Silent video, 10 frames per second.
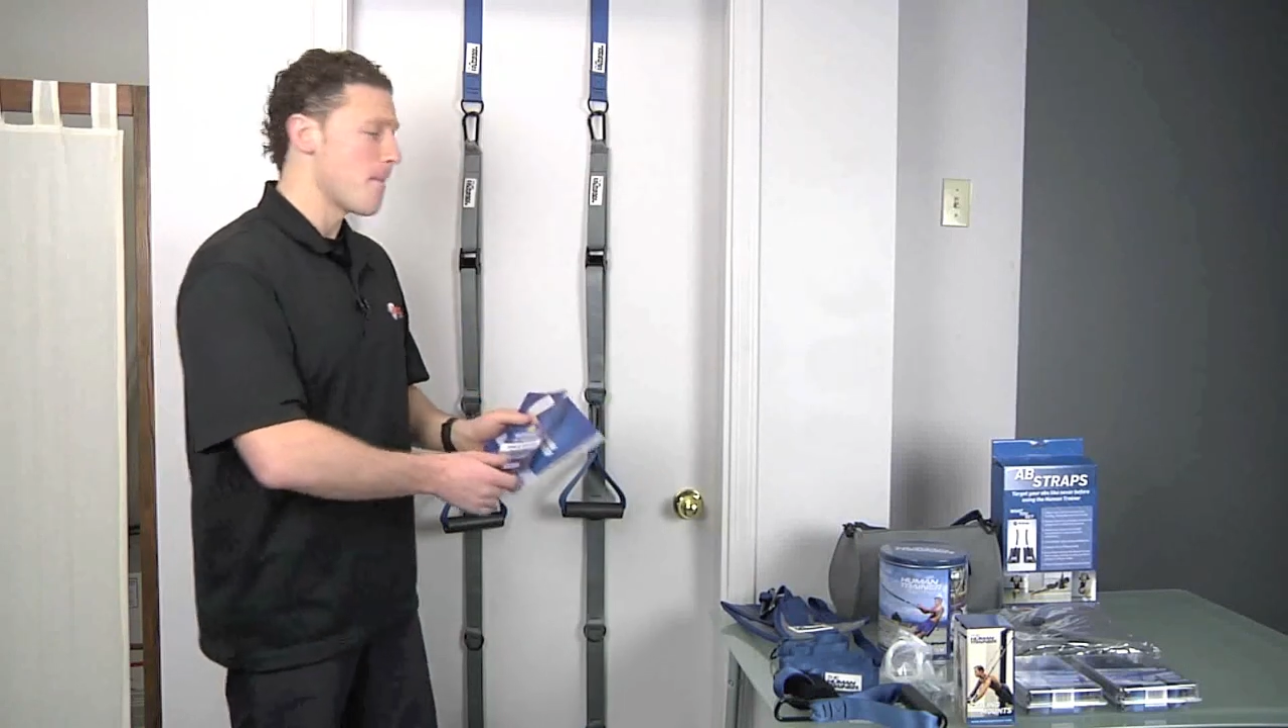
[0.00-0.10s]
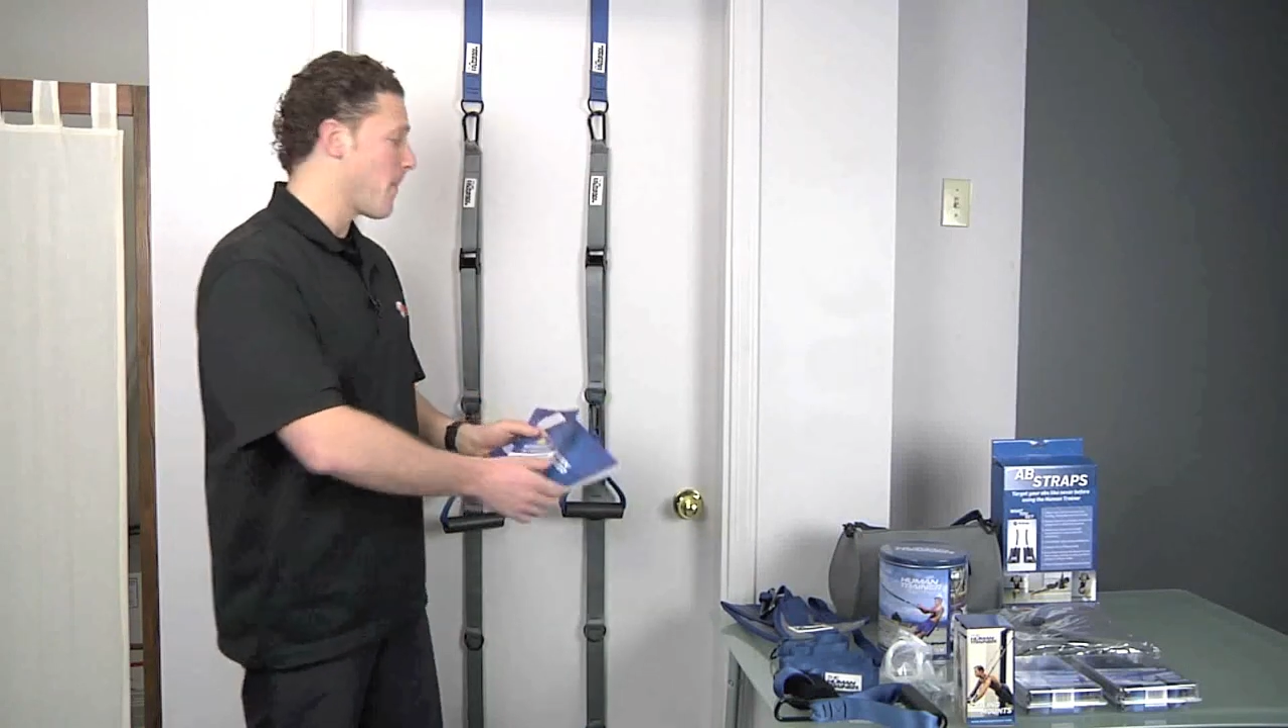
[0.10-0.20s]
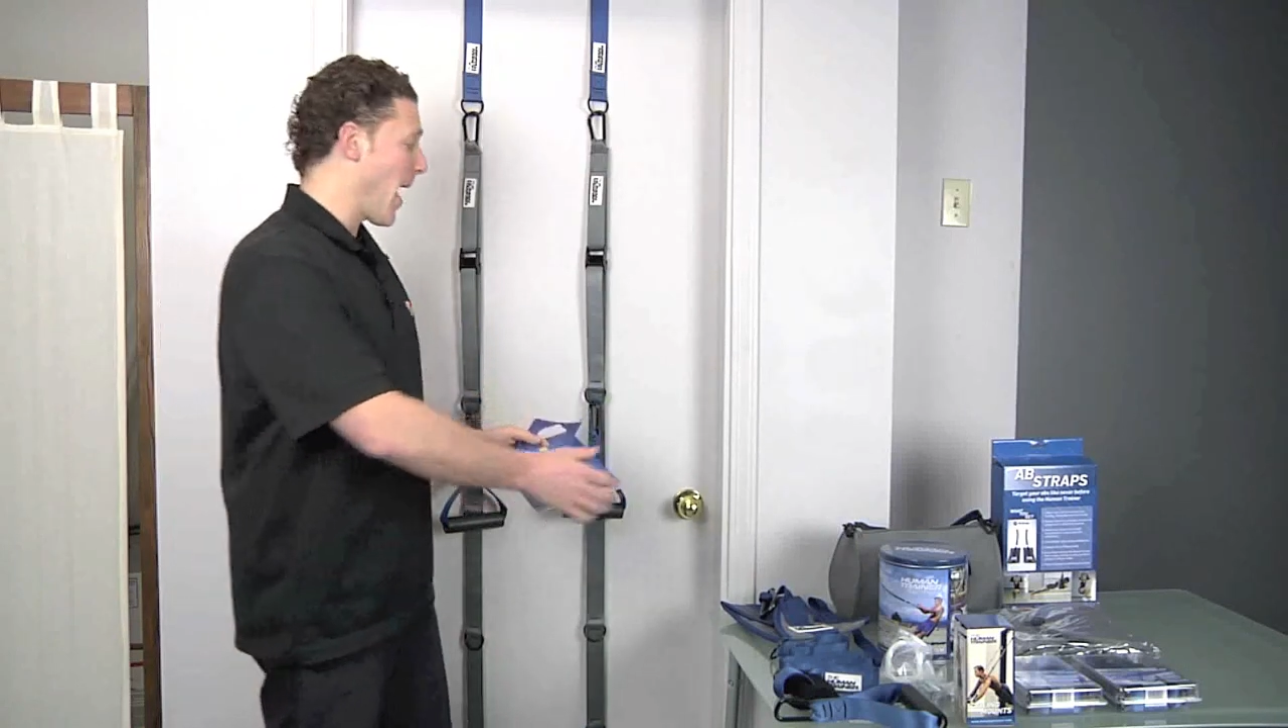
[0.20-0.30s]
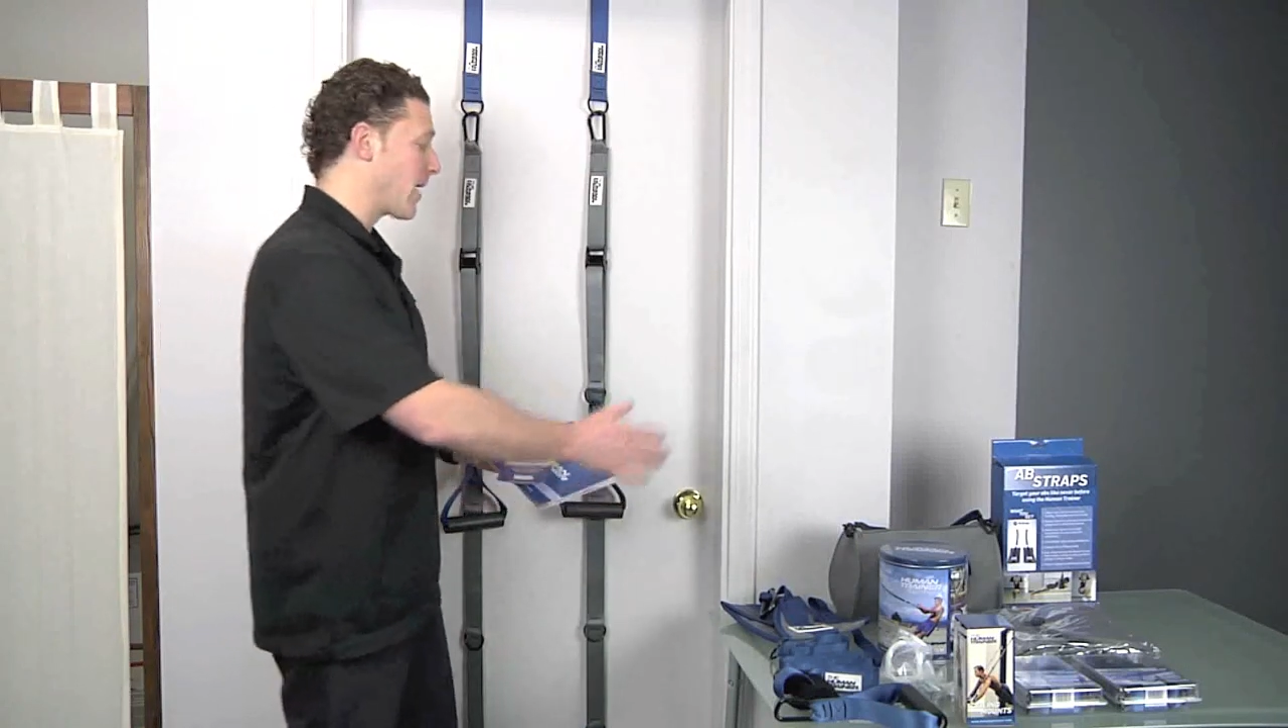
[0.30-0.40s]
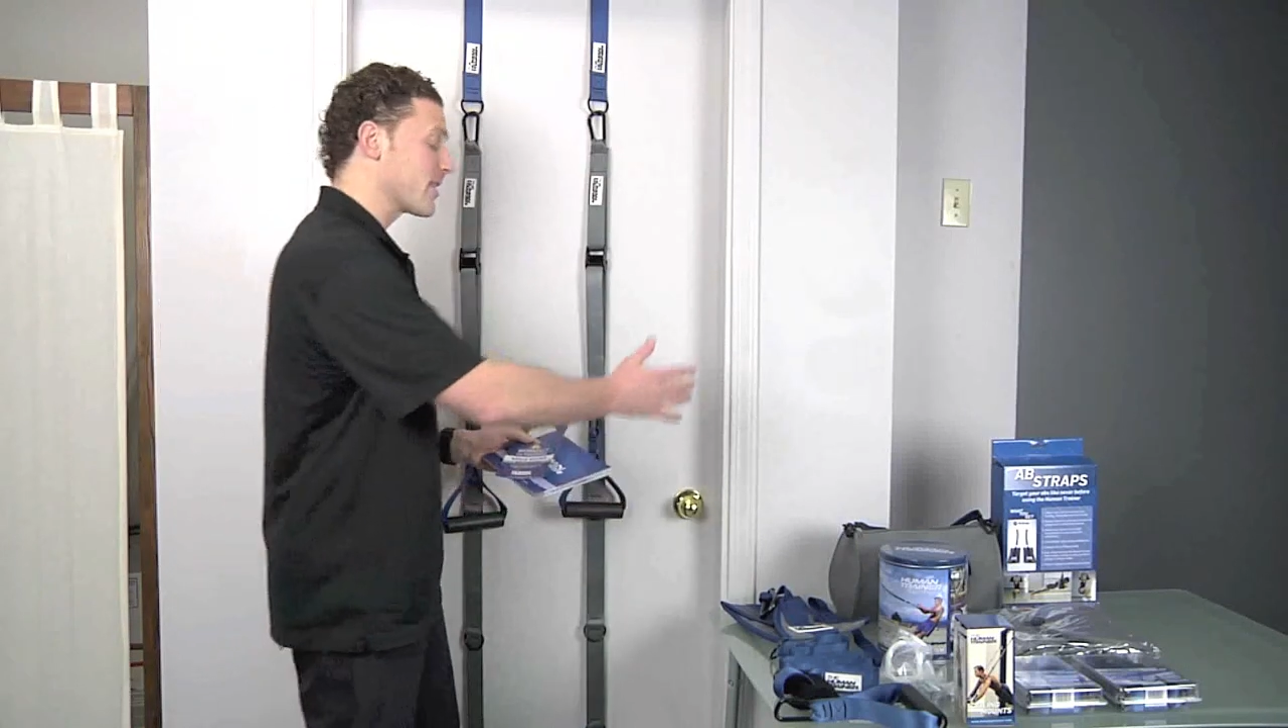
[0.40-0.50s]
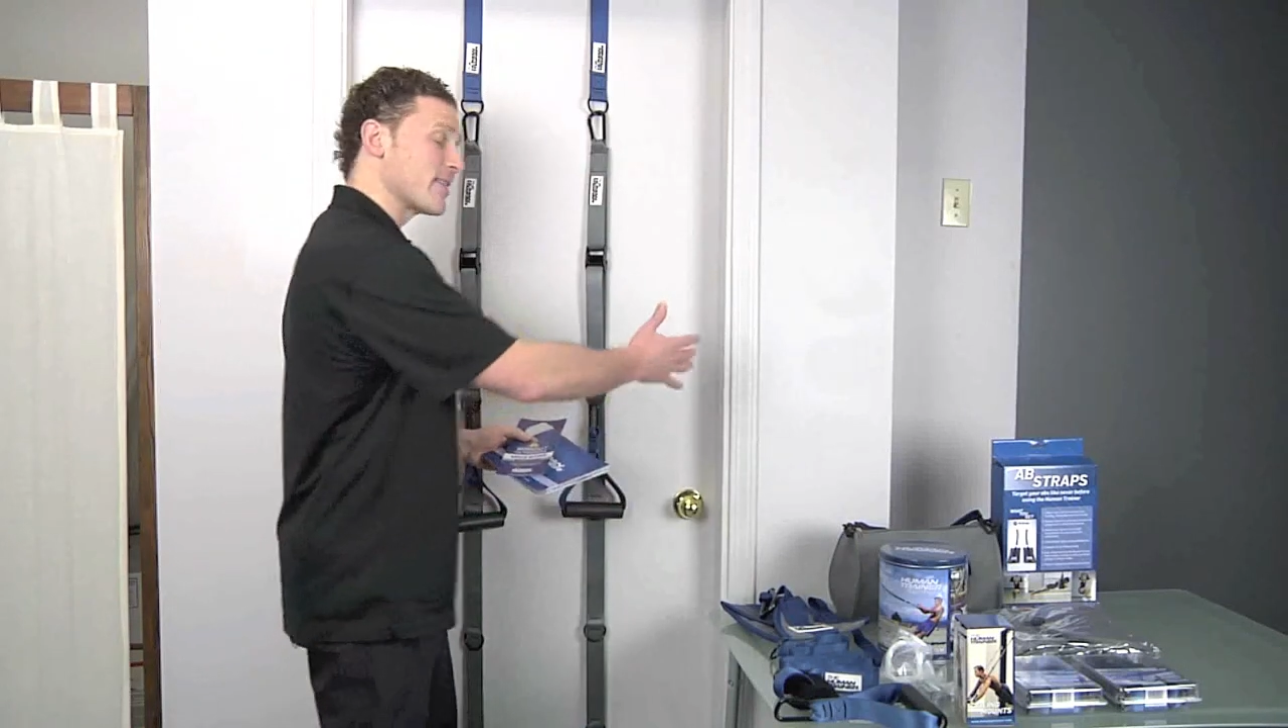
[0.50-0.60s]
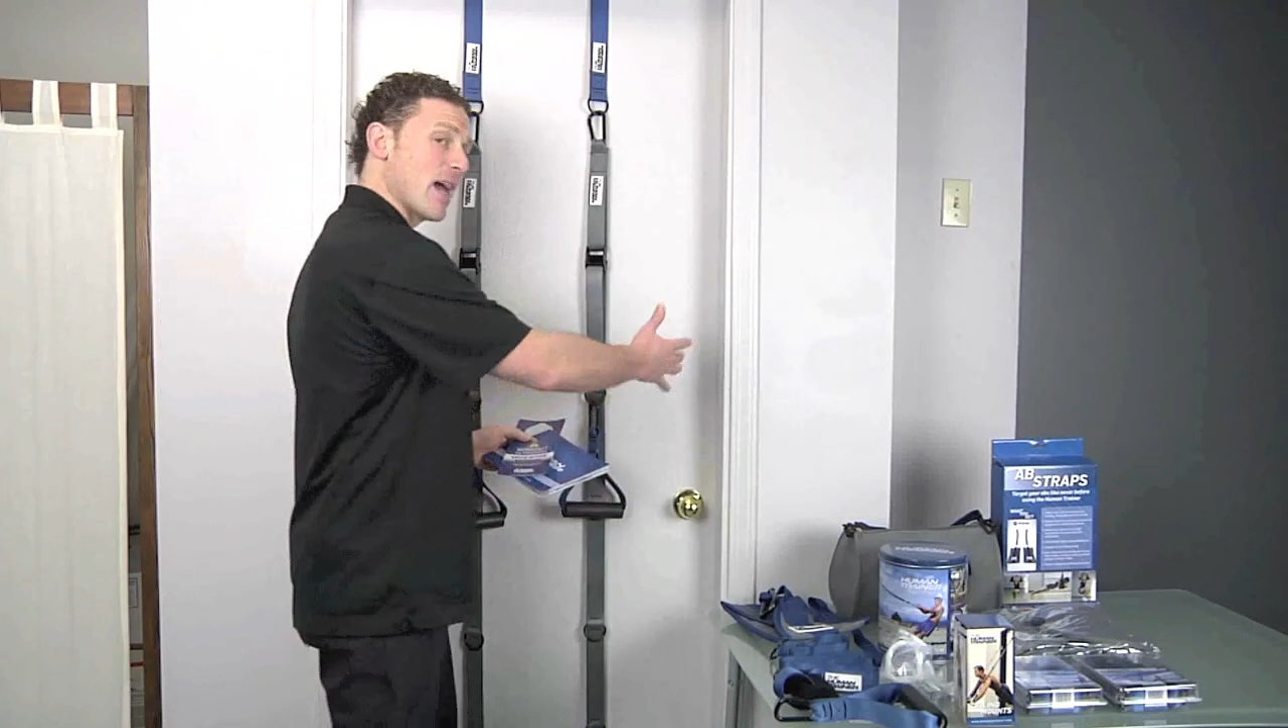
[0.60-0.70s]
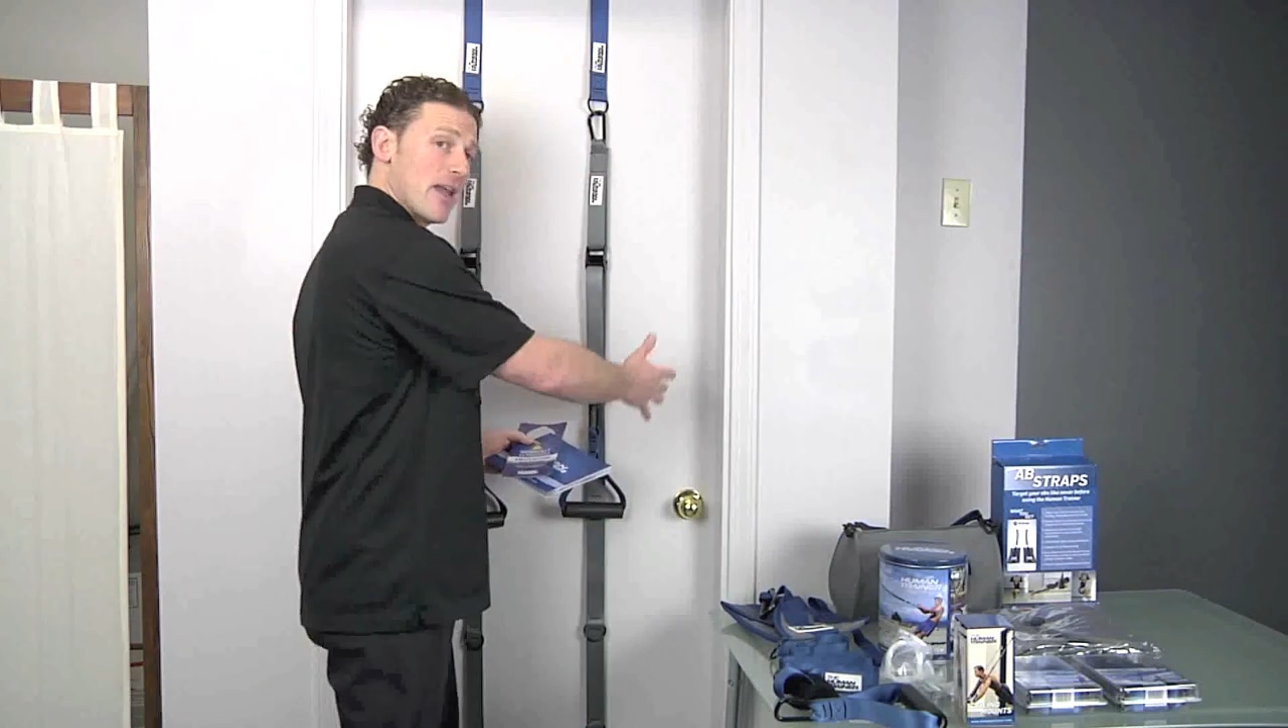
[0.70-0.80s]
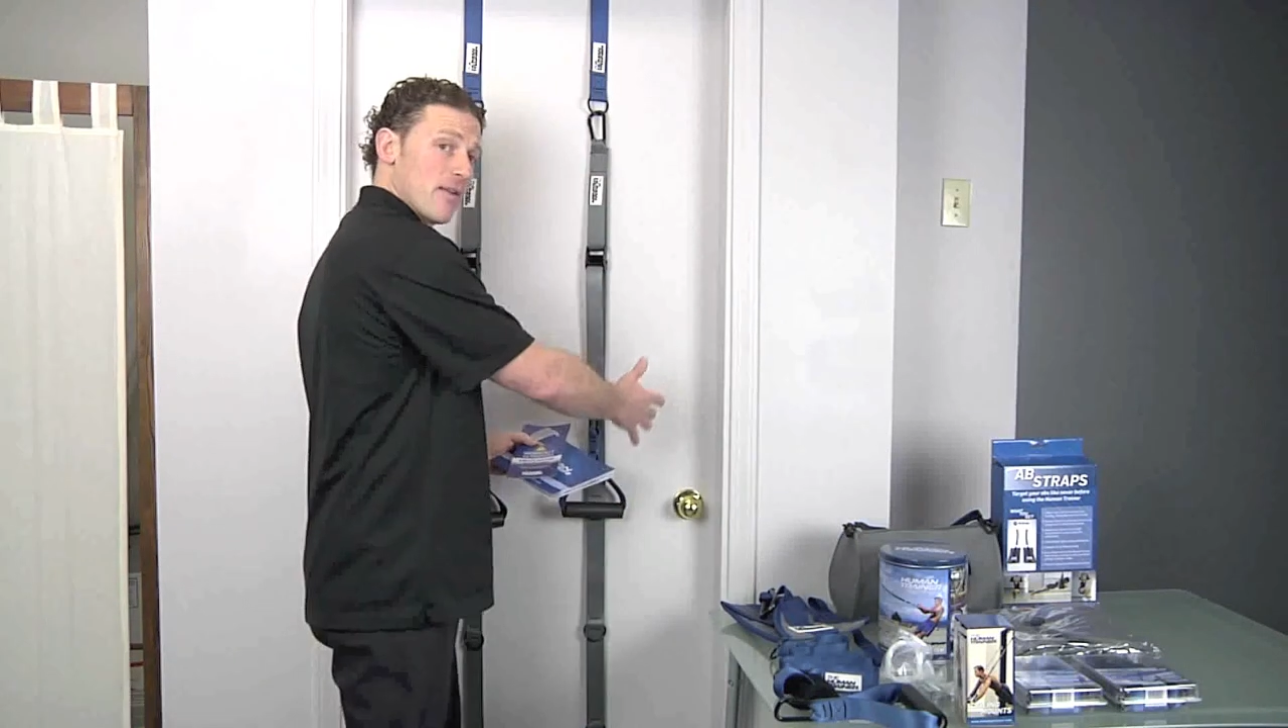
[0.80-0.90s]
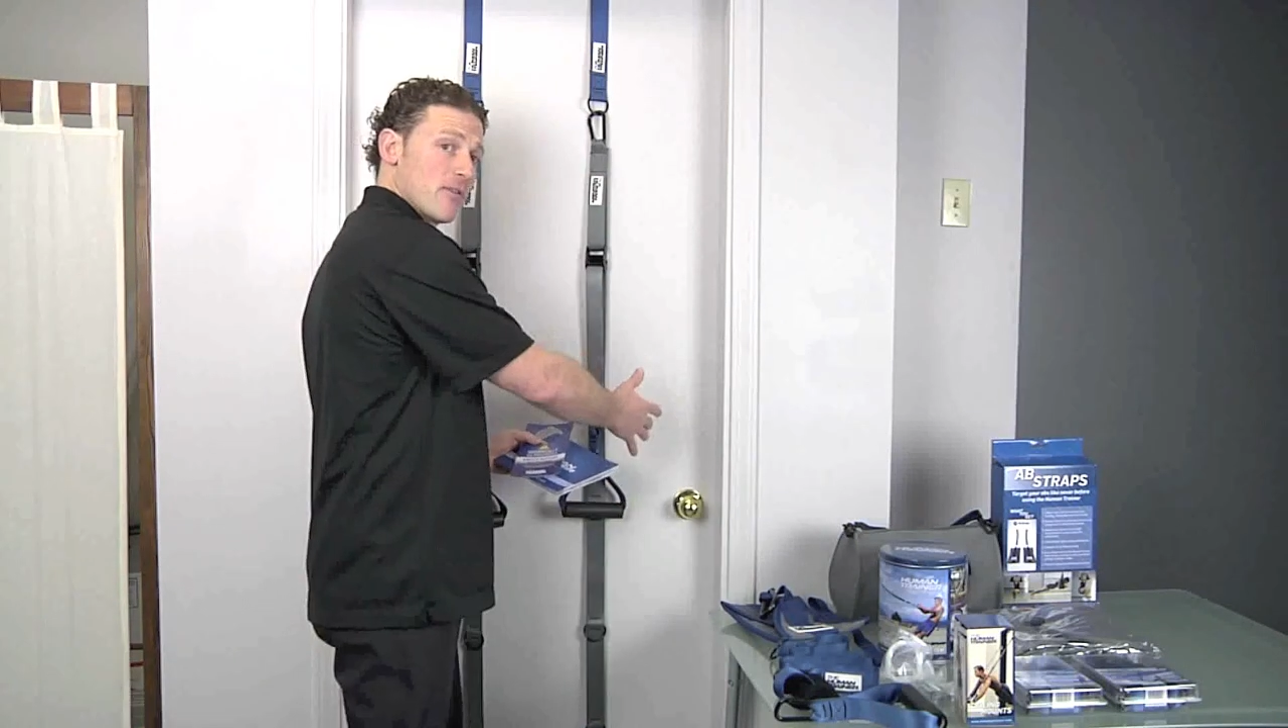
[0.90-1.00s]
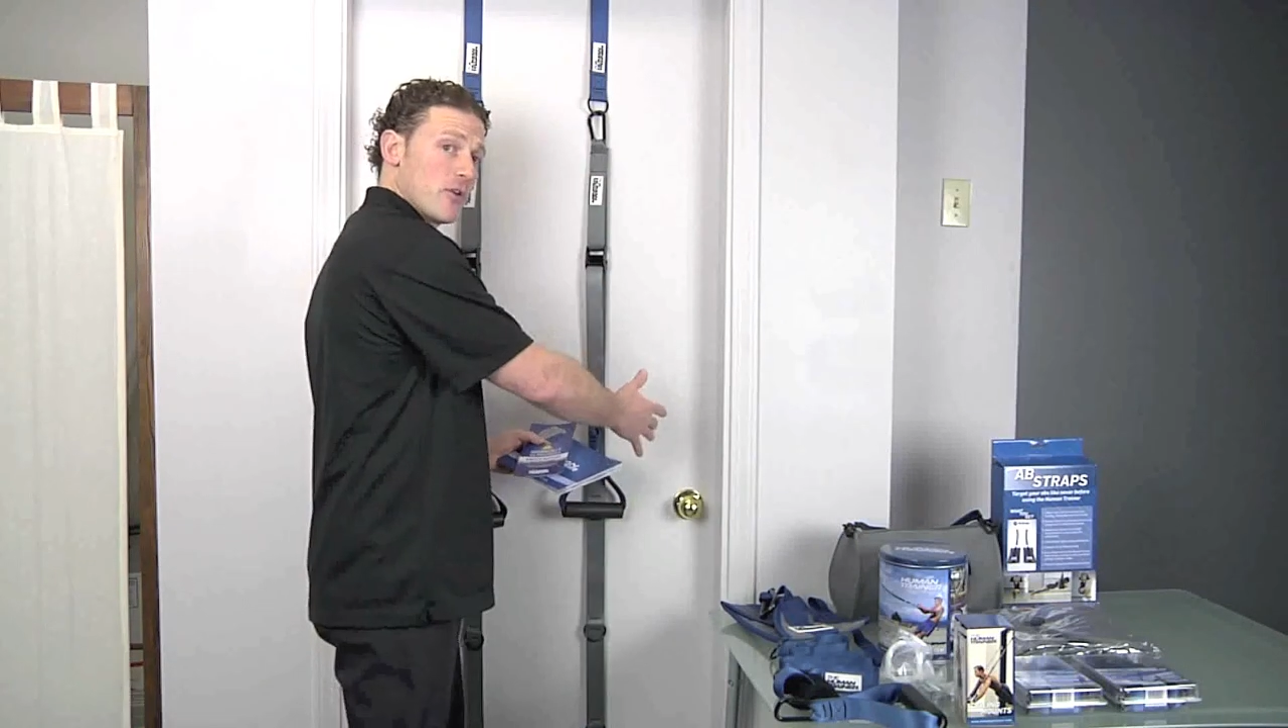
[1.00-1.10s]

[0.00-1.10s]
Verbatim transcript: back side of